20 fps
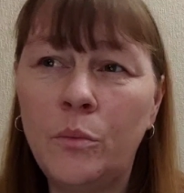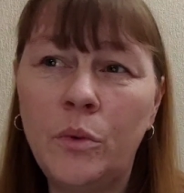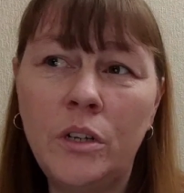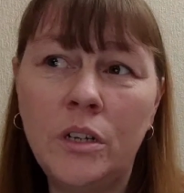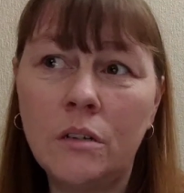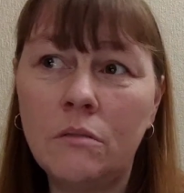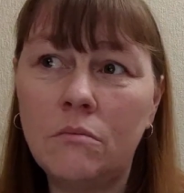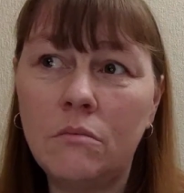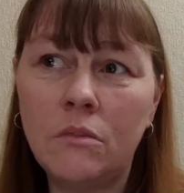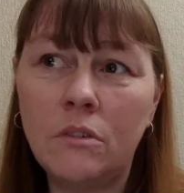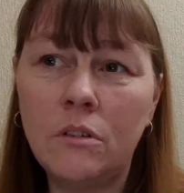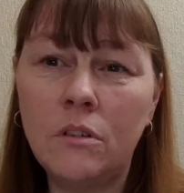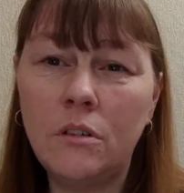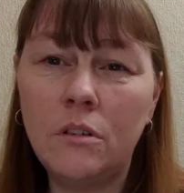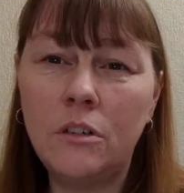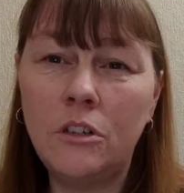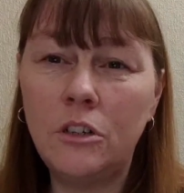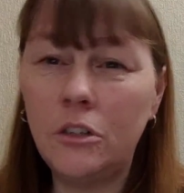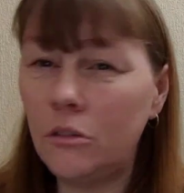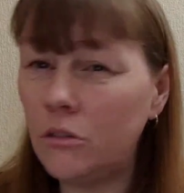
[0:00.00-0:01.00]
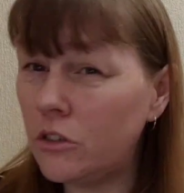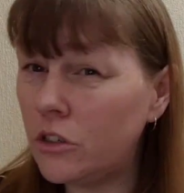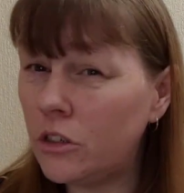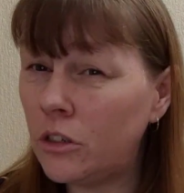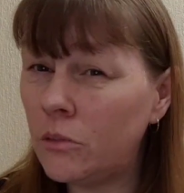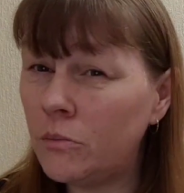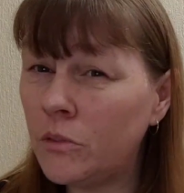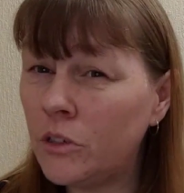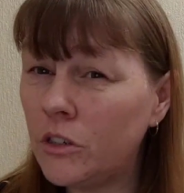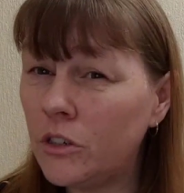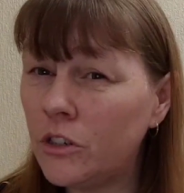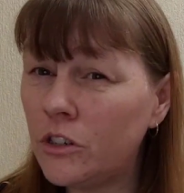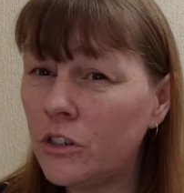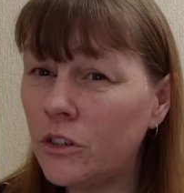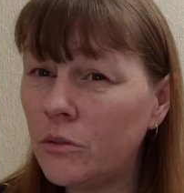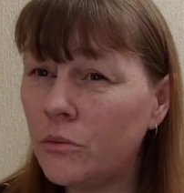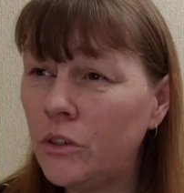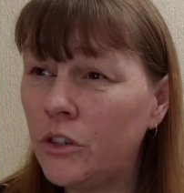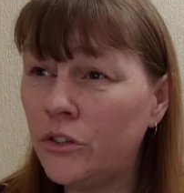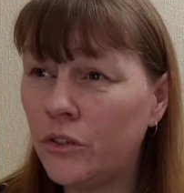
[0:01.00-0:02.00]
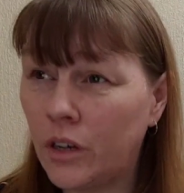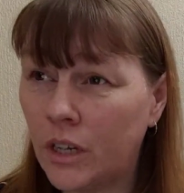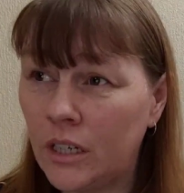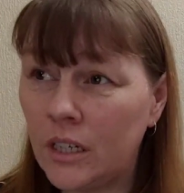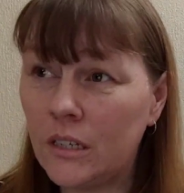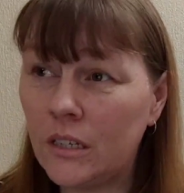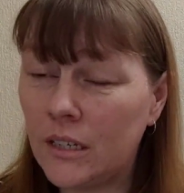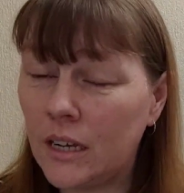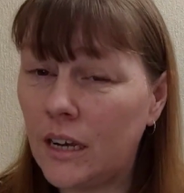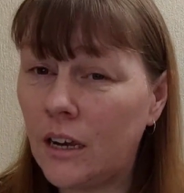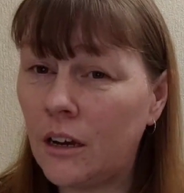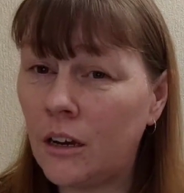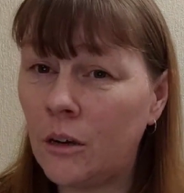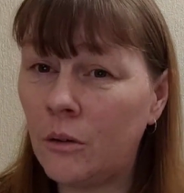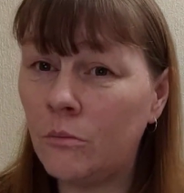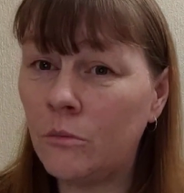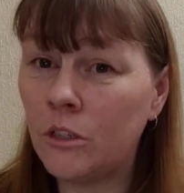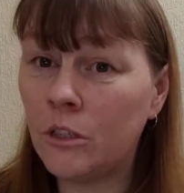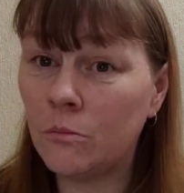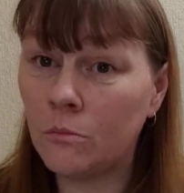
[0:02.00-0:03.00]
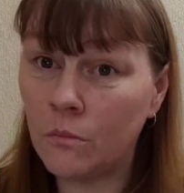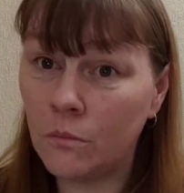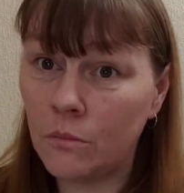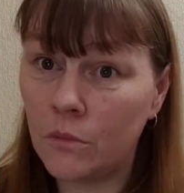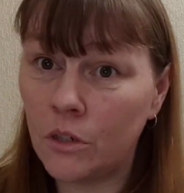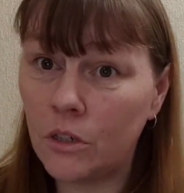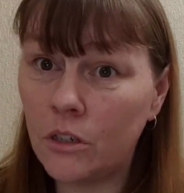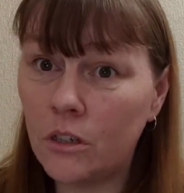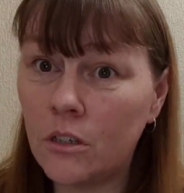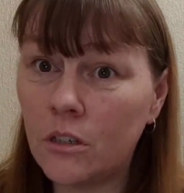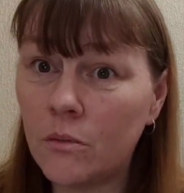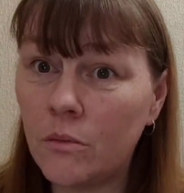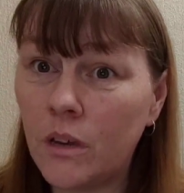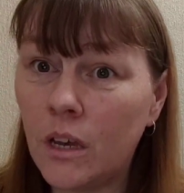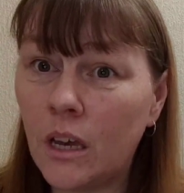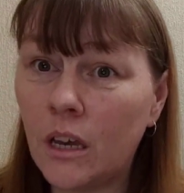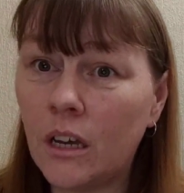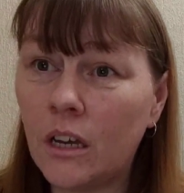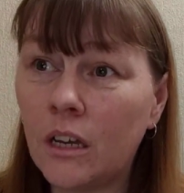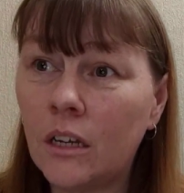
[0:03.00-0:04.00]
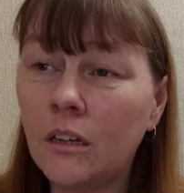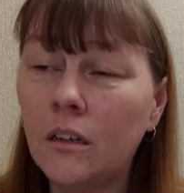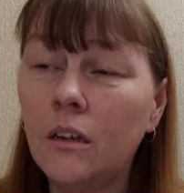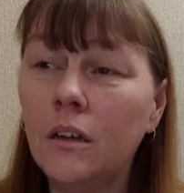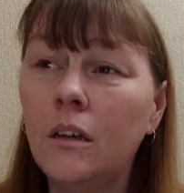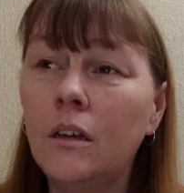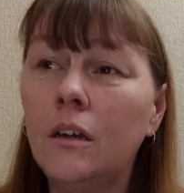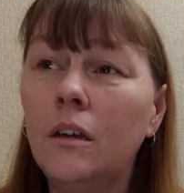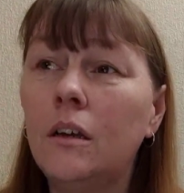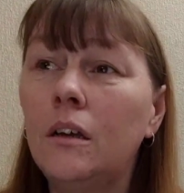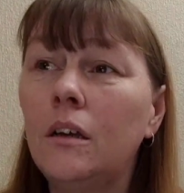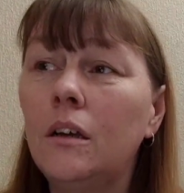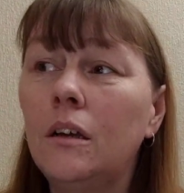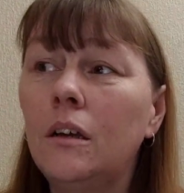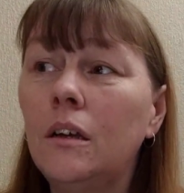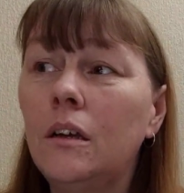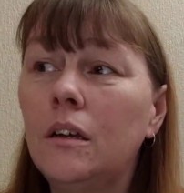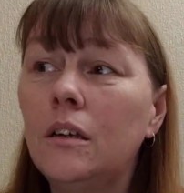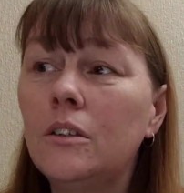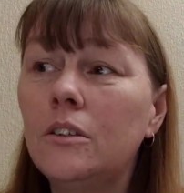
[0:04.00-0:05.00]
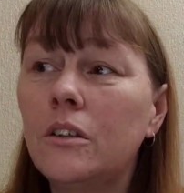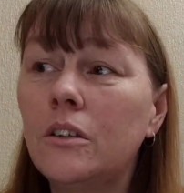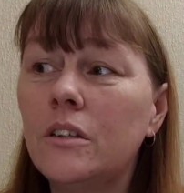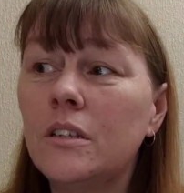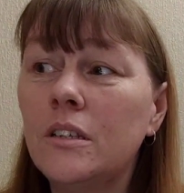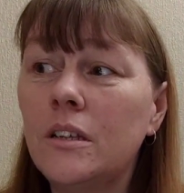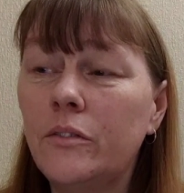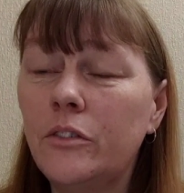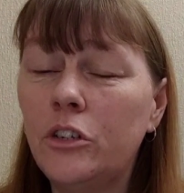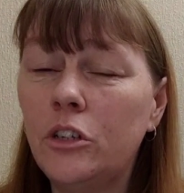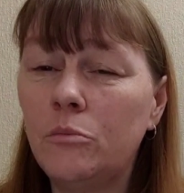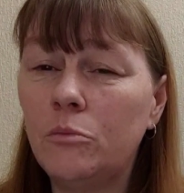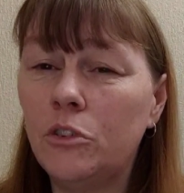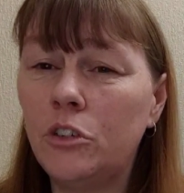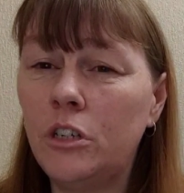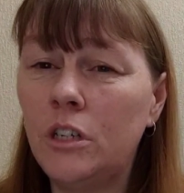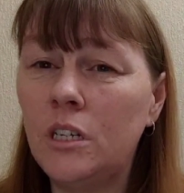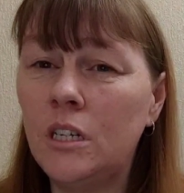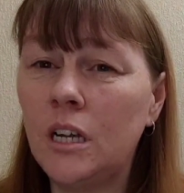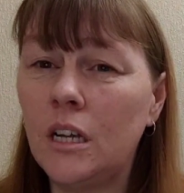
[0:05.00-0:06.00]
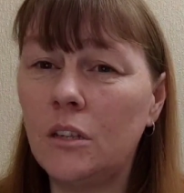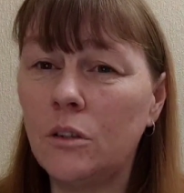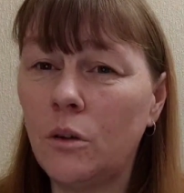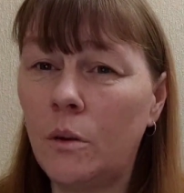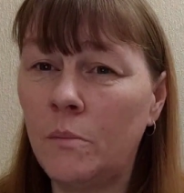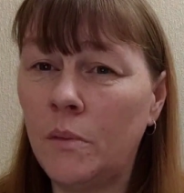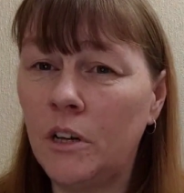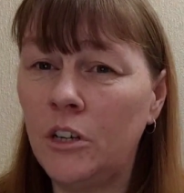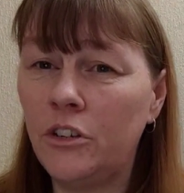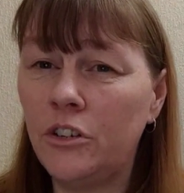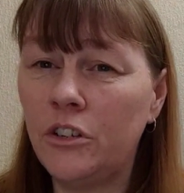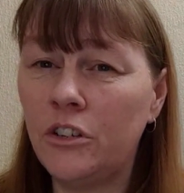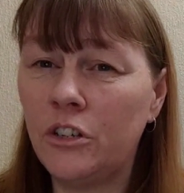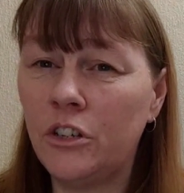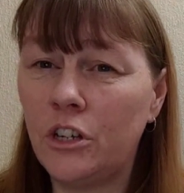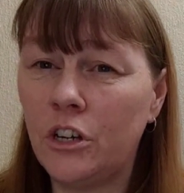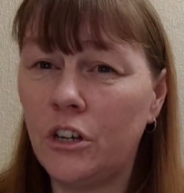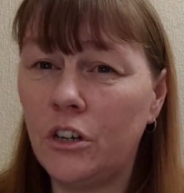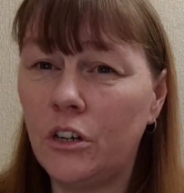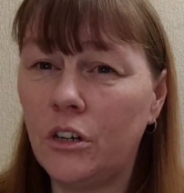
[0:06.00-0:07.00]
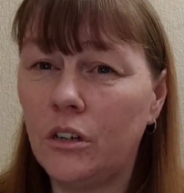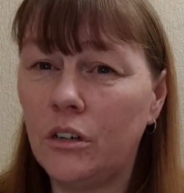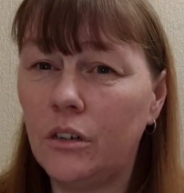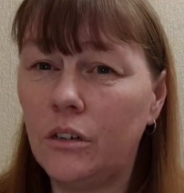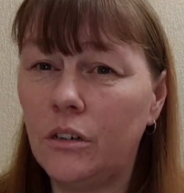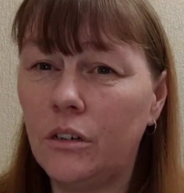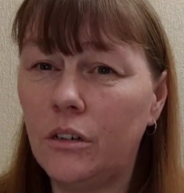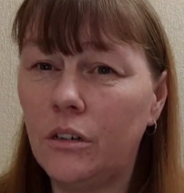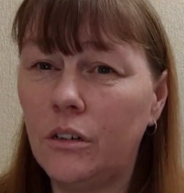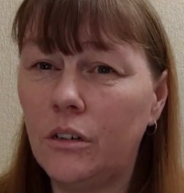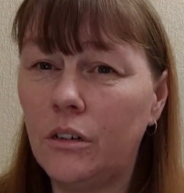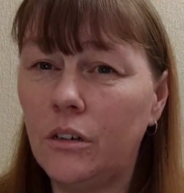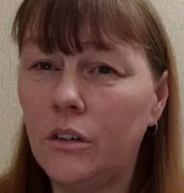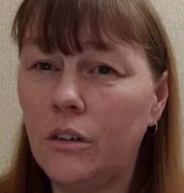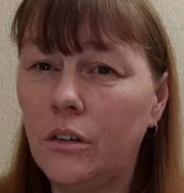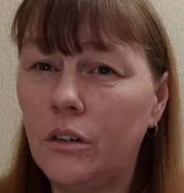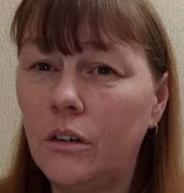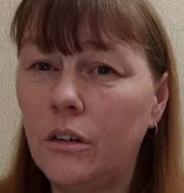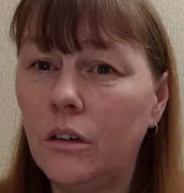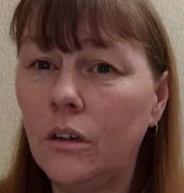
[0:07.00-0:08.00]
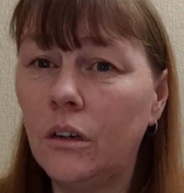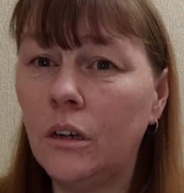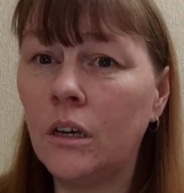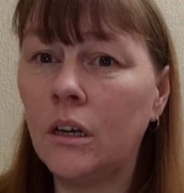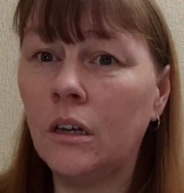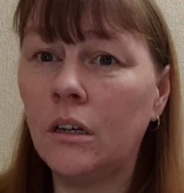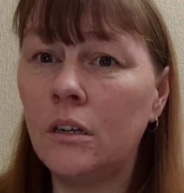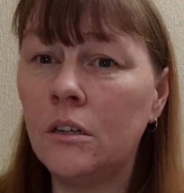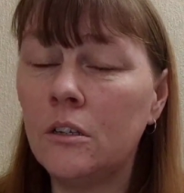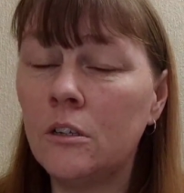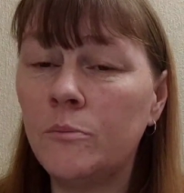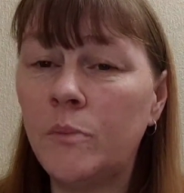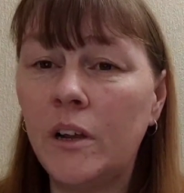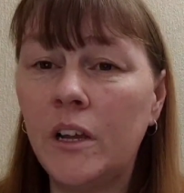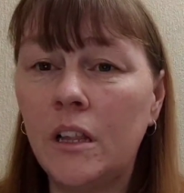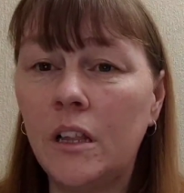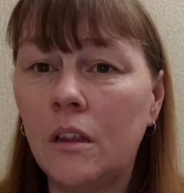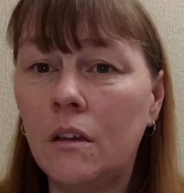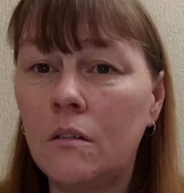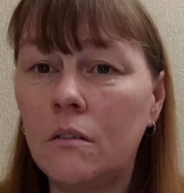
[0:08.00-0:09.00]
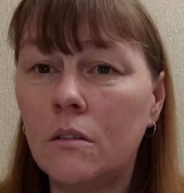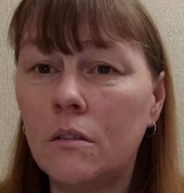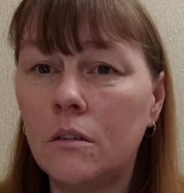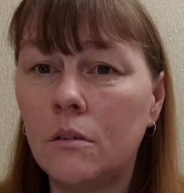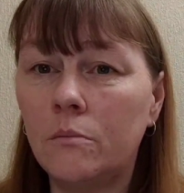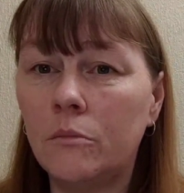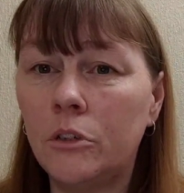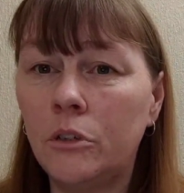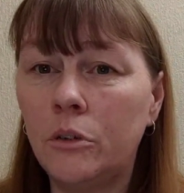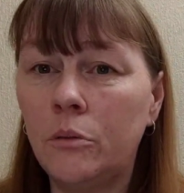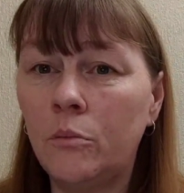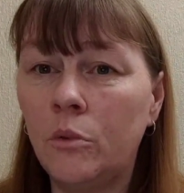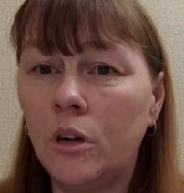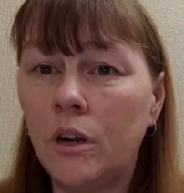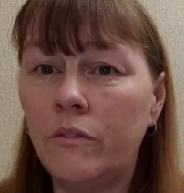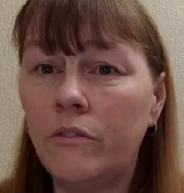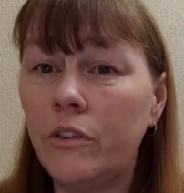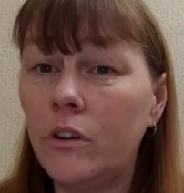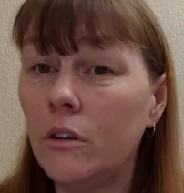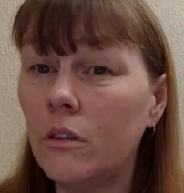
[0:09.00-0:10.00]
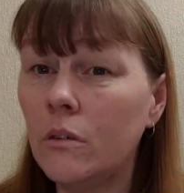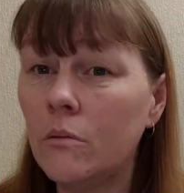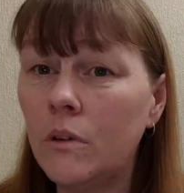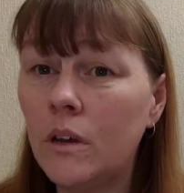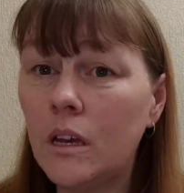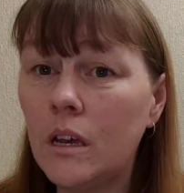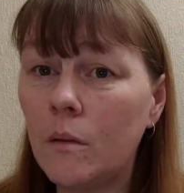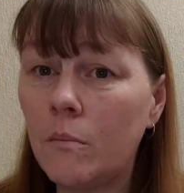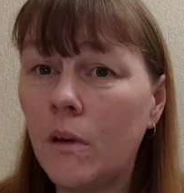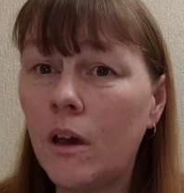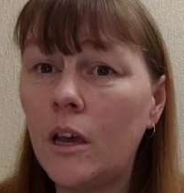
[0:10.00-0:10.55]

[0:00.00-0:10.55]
We don't do too much. We try to stay at home as much as we can, so there's never too much to tell. So I might just start kind of splitting those up, doing one every other week